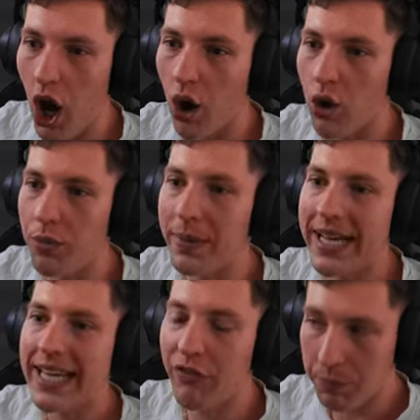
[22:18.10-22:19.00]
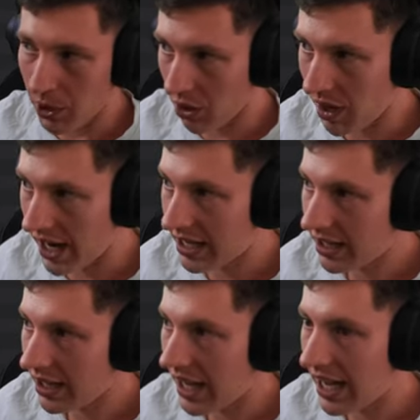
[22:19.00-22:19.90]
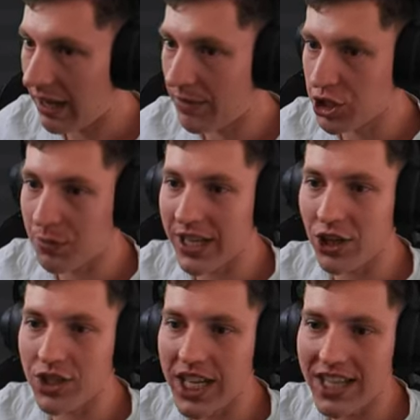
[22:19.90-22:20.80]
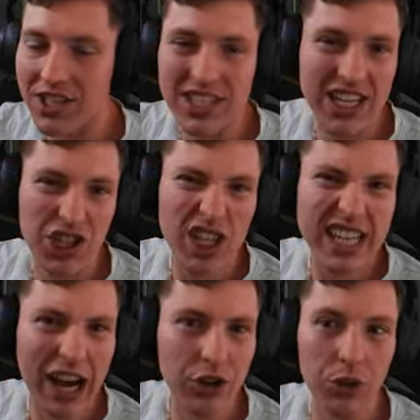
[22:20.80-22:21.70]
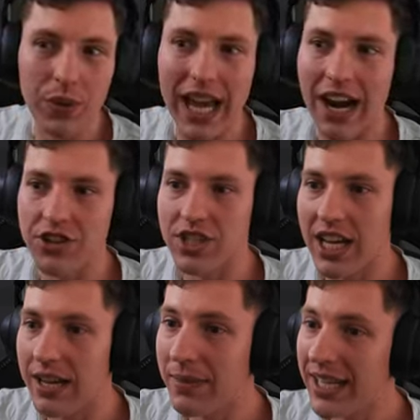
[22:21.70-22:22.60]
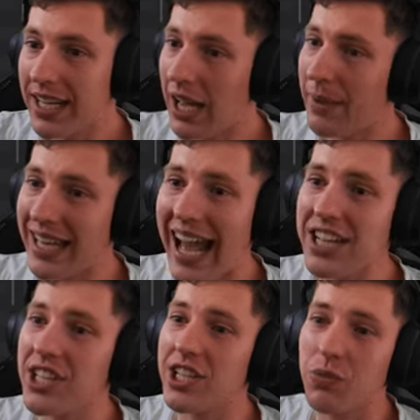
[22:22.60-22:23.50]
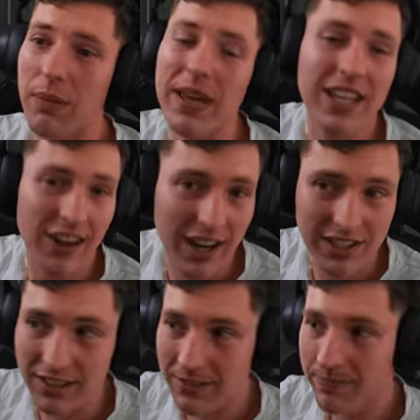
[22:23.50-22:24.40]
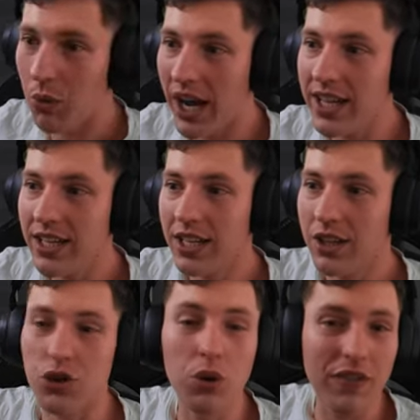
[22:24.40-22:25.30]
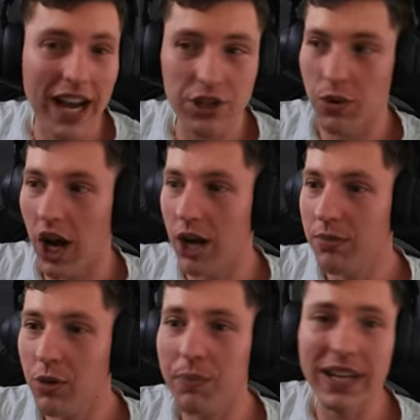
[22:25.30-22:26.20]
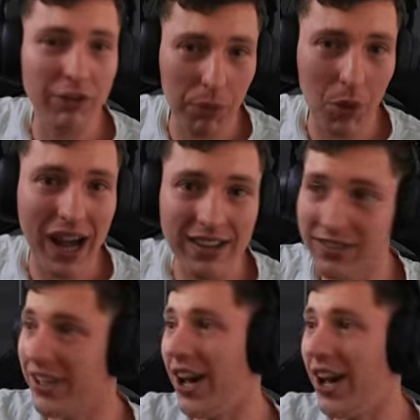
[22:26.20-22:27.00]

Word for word: home, Liverpool away. Um, this will be a good test to see just how good we are as a team. I mean, last season we beat United away, we drew with Arsenal at home, and we beat Liverpool away.